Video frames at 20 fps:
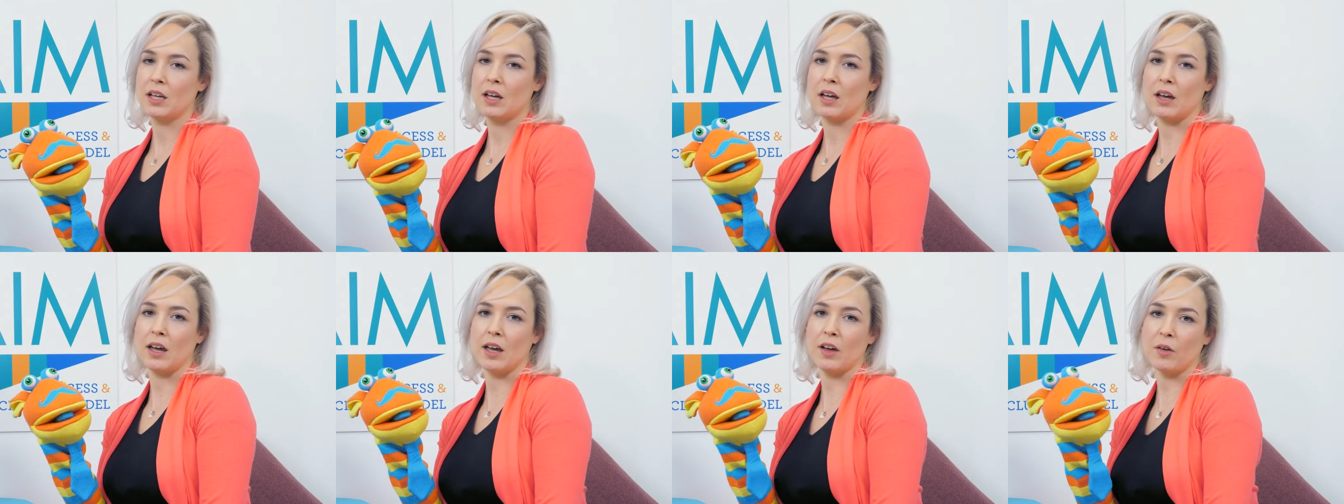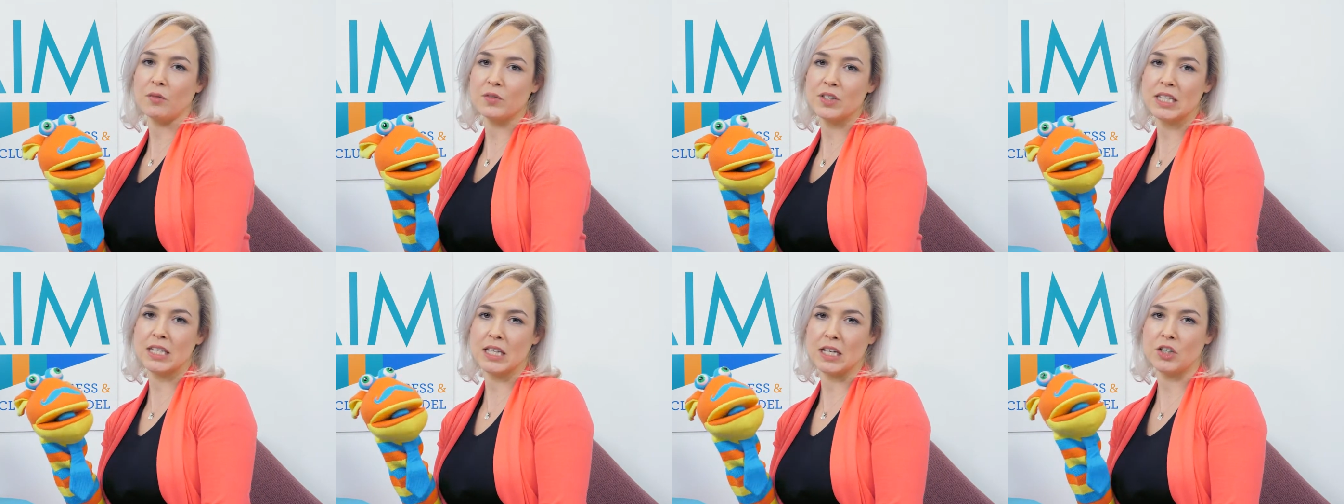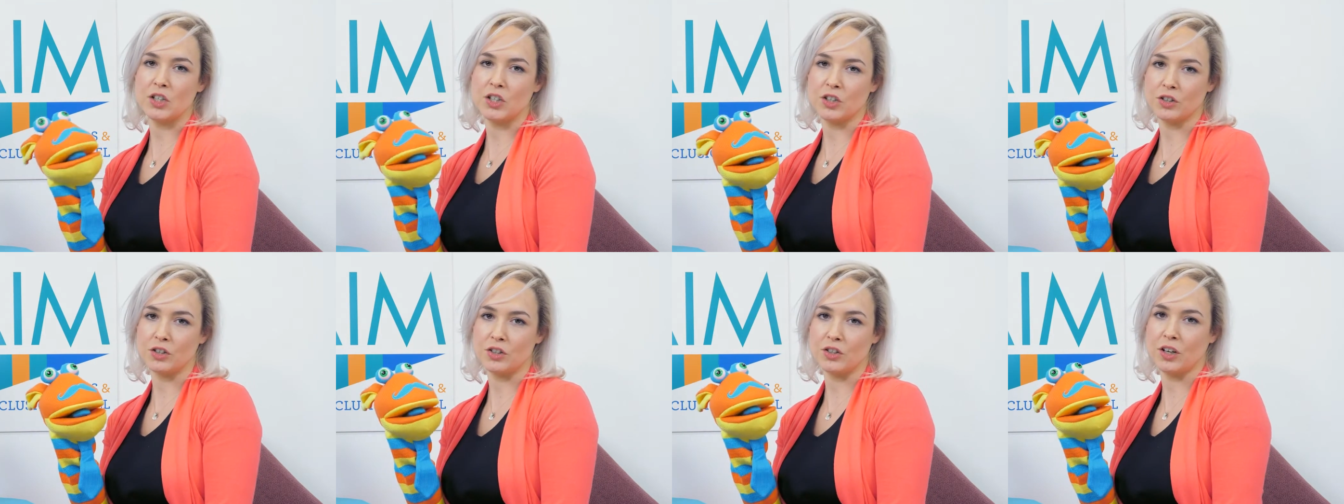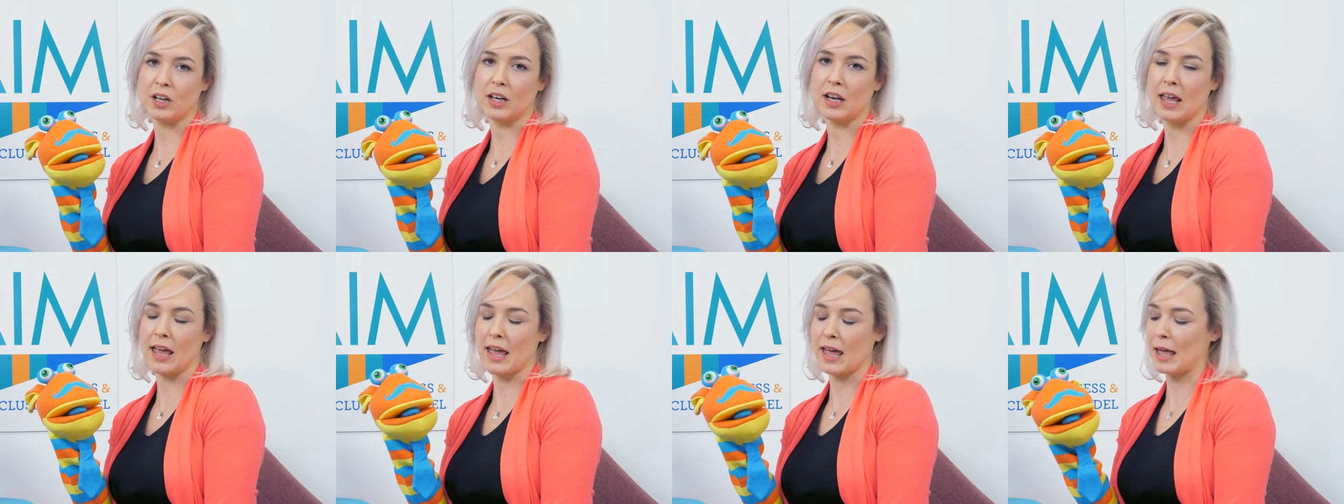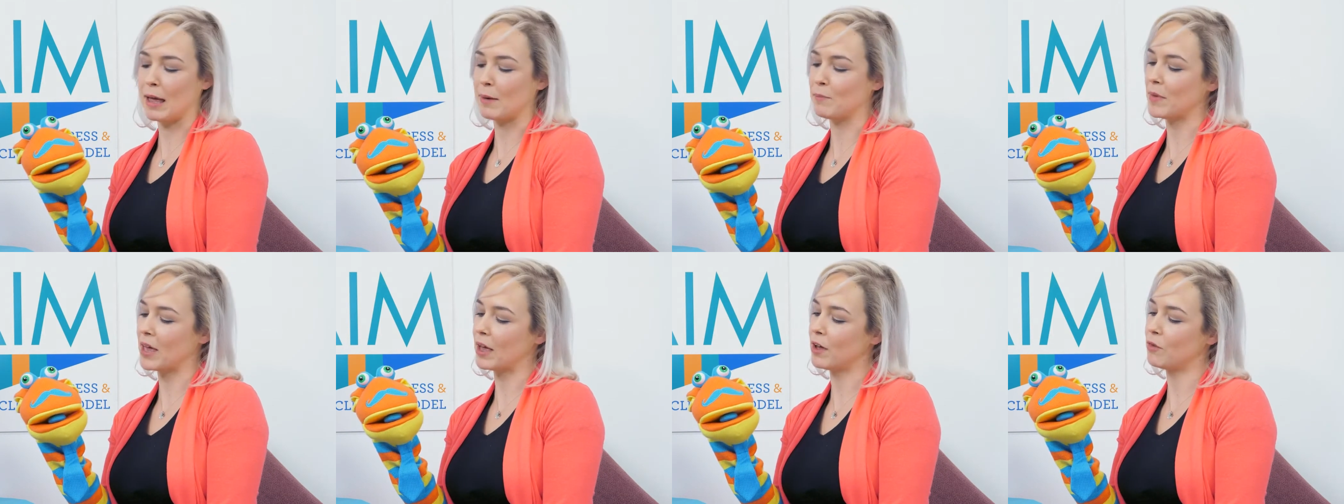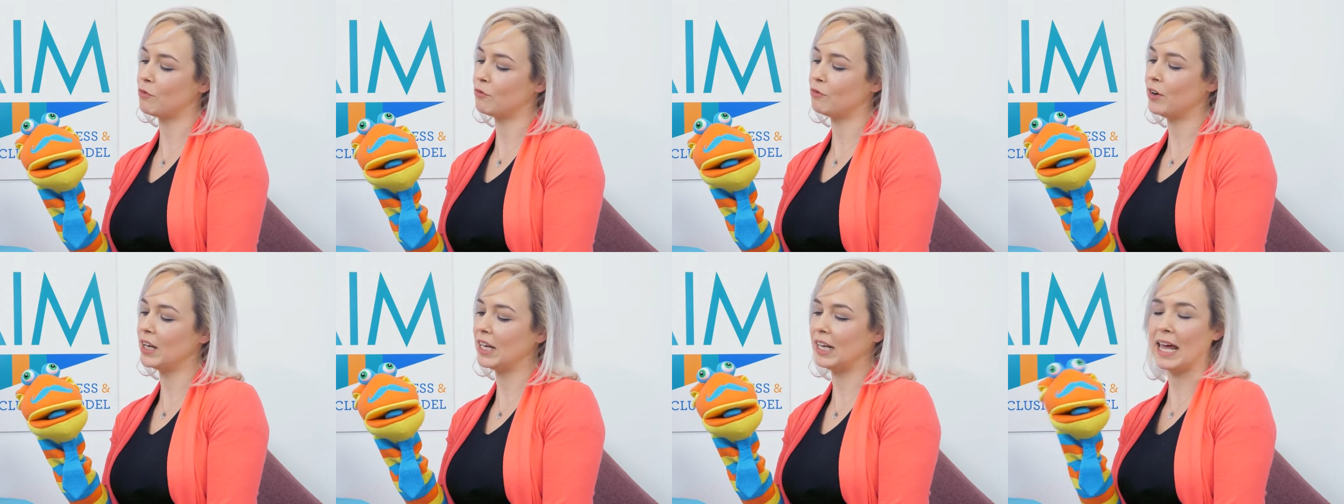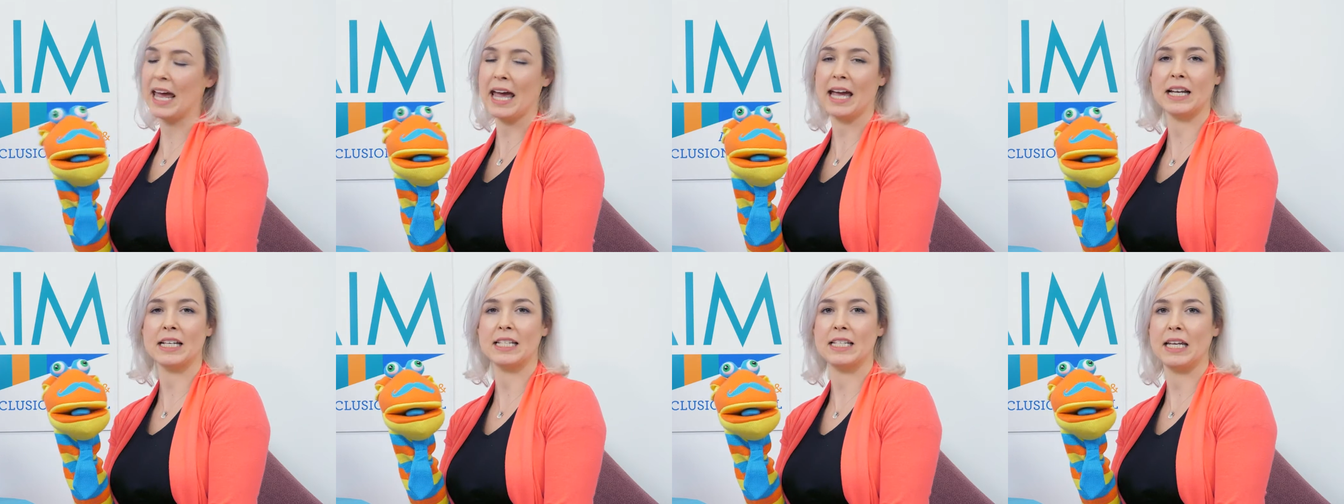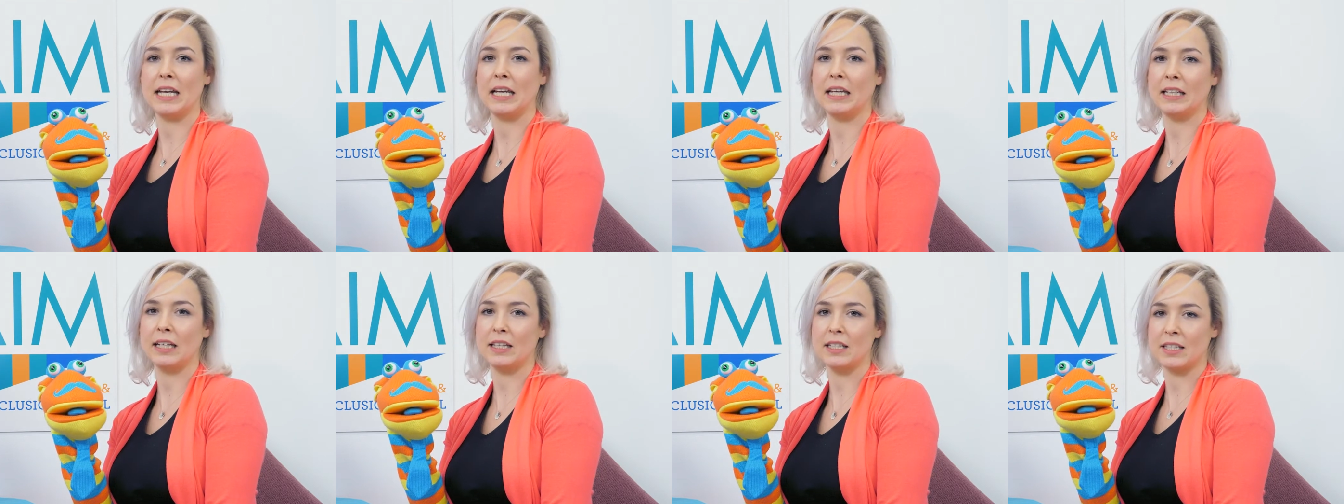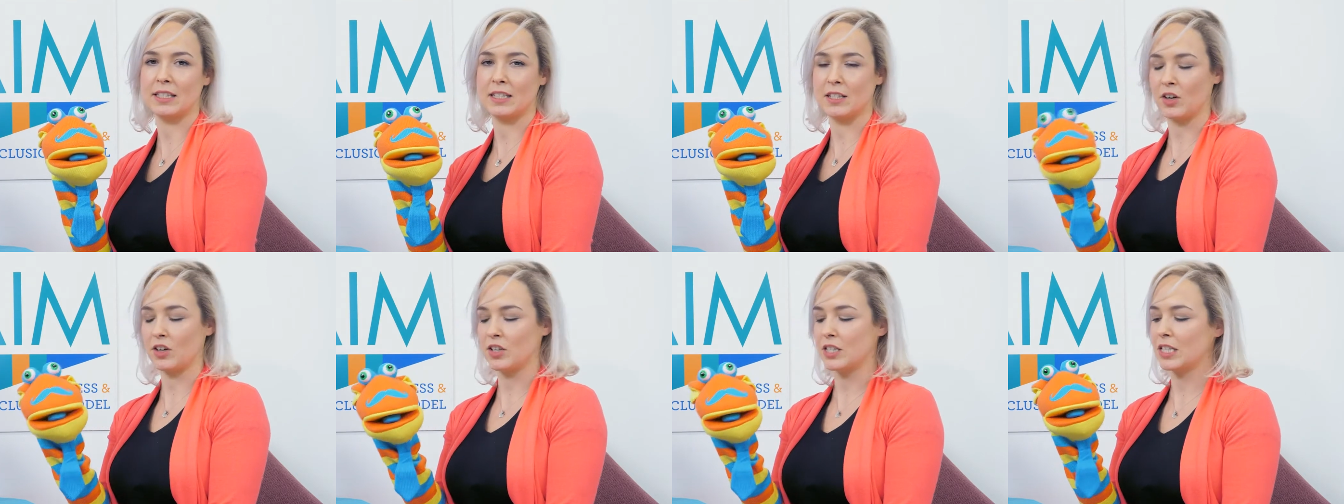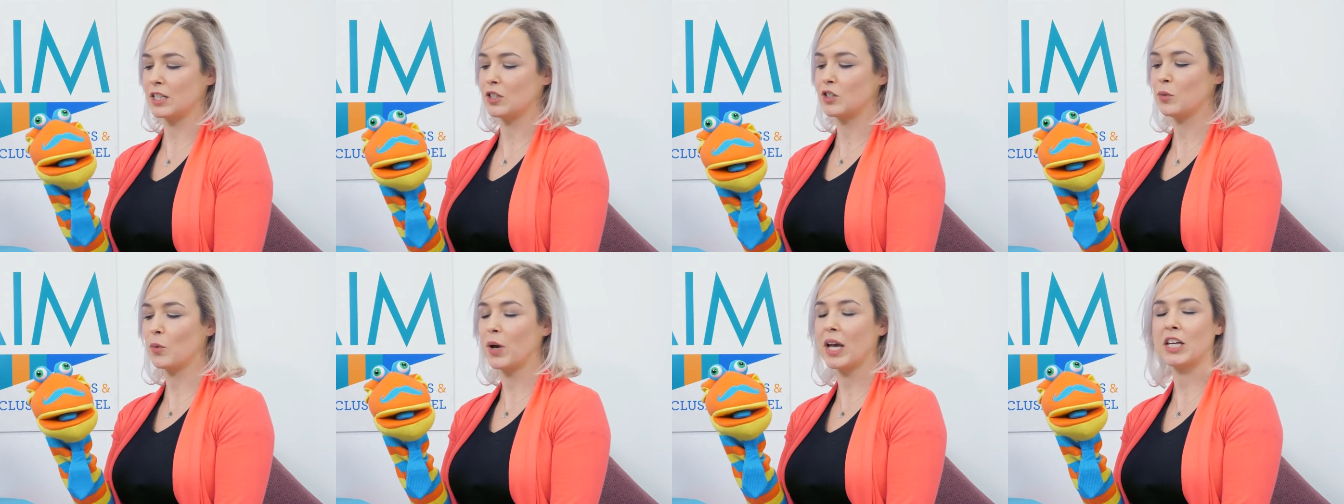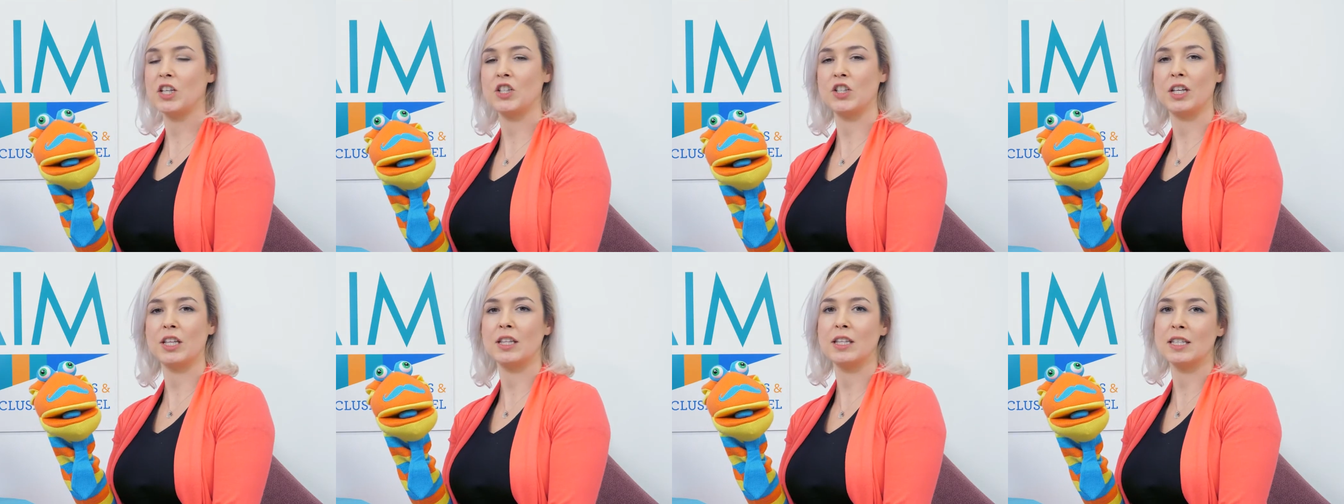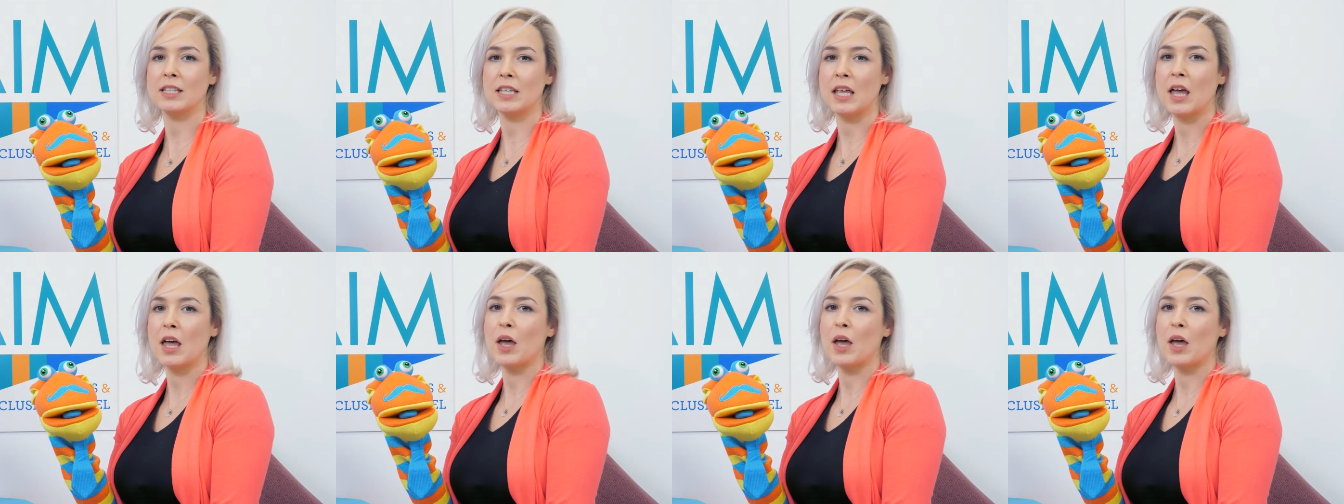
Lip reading: I often see children reenacting certain situations,